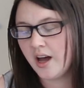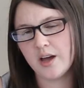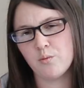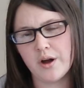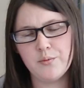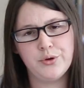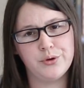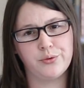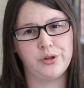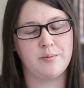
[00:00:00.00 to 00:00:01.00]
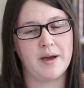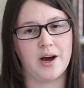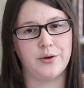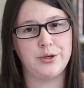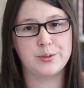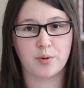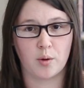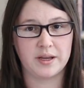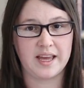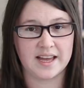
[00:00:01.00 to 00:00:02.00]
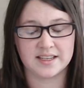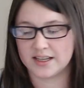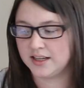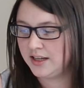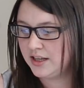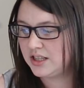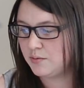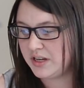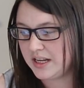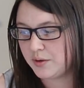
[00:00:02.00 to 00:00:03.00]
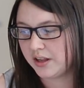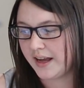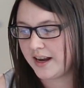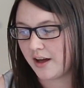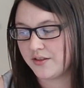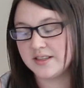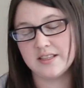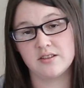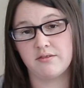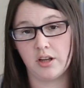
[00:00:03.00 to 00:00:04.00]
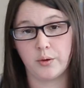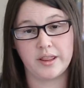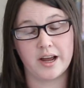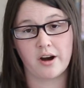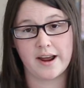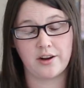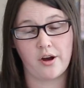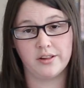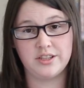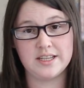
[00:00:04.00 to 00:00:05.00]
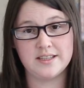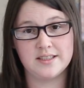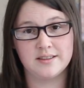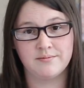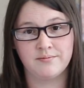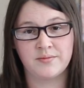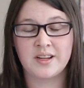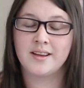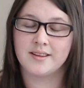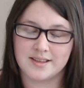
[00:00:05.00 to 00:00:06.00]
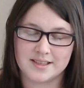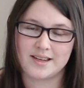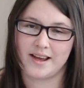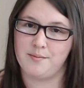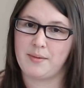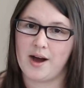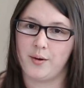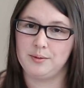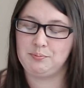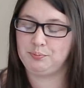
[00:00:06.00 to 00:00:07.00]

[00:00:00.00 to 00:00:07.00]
And why would a ruling power use propaganda to manipulate others into following their ideologies? To stay in power.